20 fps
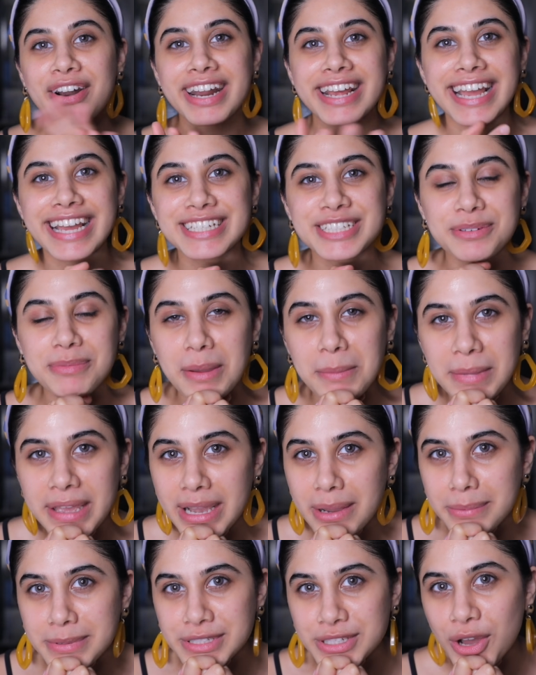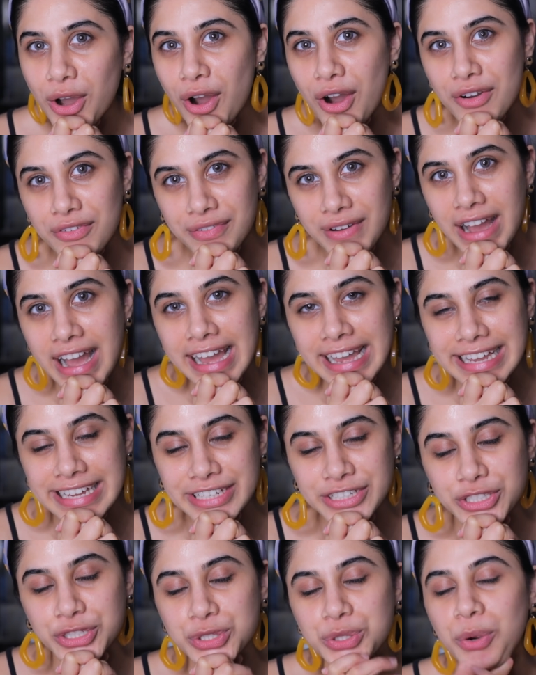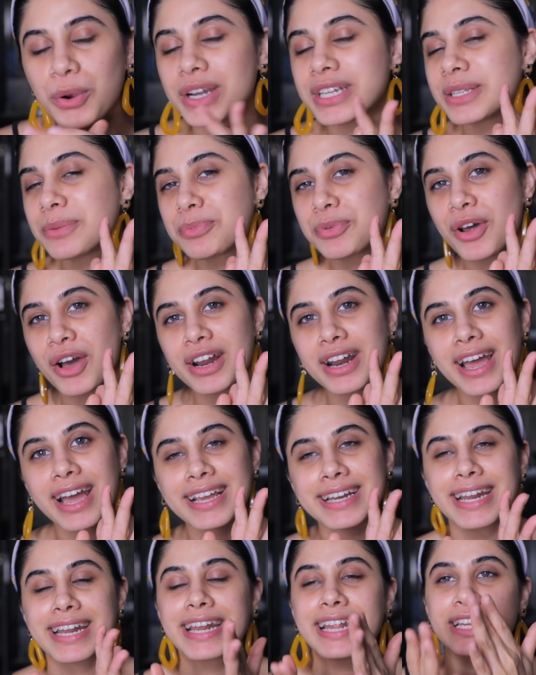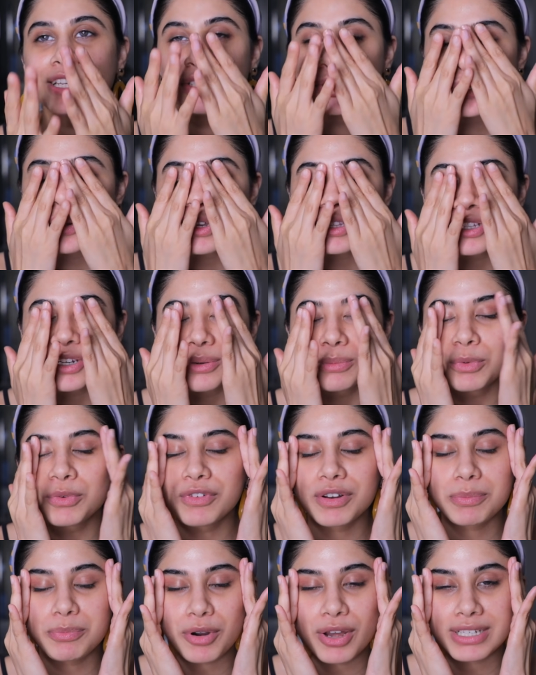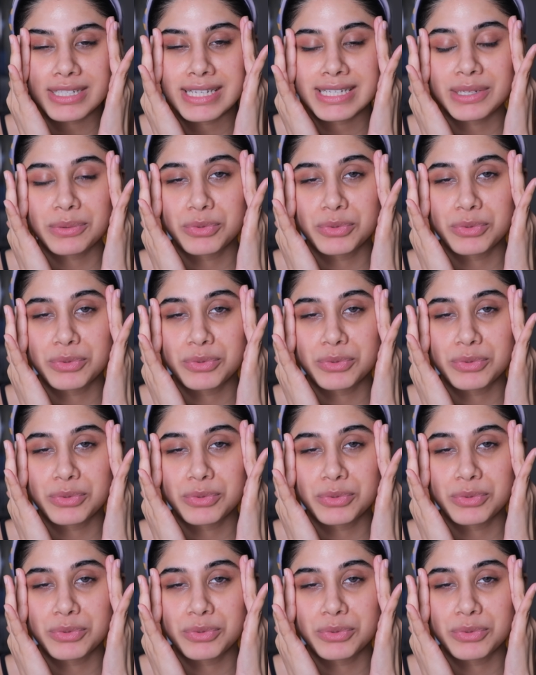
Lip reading: Alright guys, so my makeup is off. I enjoyed the product and I enjoyed the removal process.